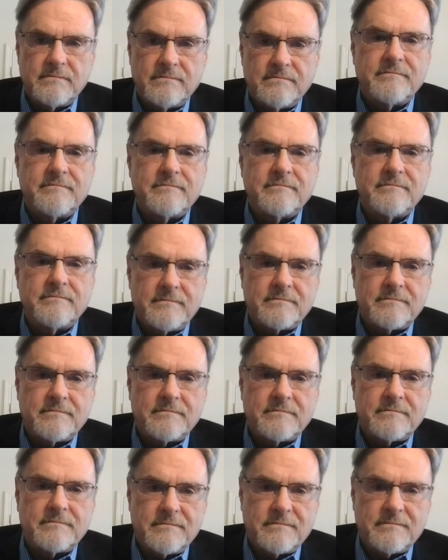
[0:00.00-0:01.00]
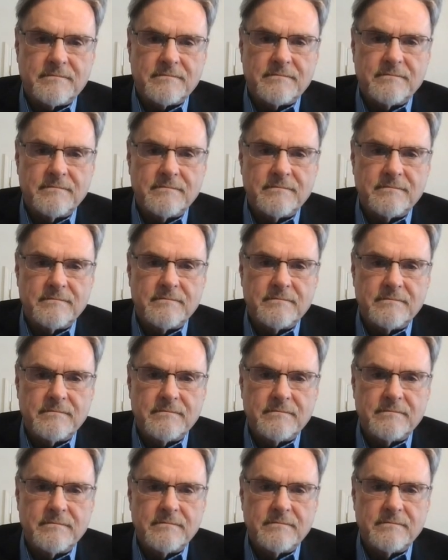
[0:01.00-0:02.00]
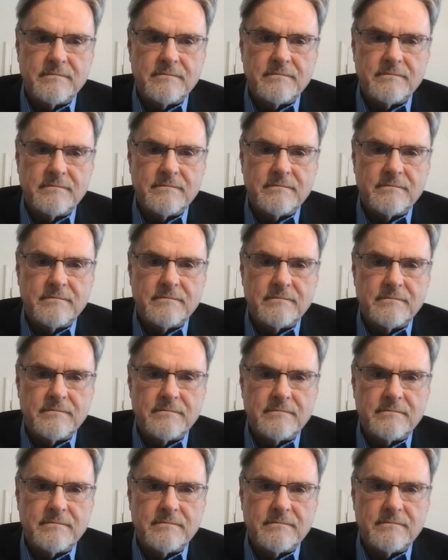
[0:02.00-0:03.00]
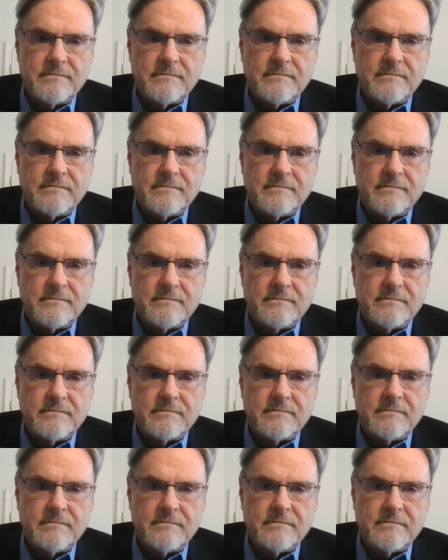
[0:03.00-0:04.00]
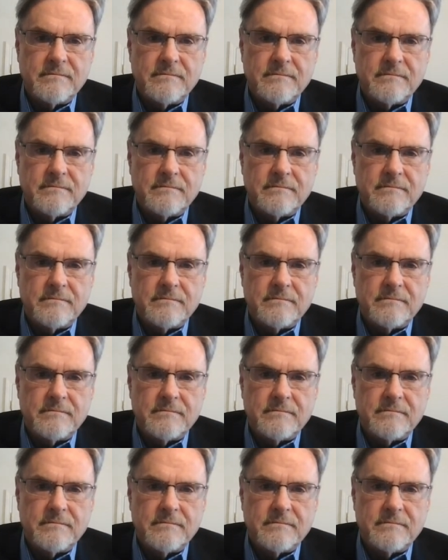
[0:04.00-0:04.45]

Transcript: [no speech]